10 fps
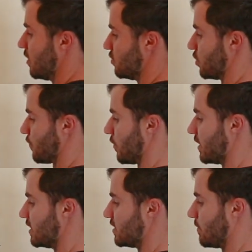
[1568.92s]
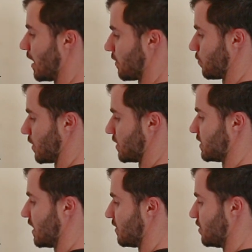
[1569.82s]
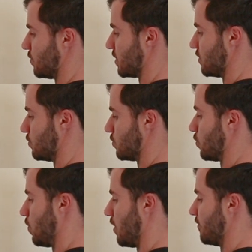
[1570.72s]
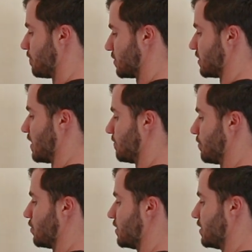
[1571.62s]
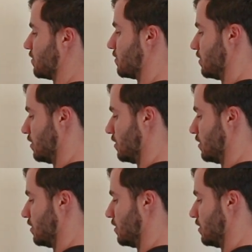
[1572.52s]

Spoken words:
just for easy math, we're gonna say that you can do 12% per year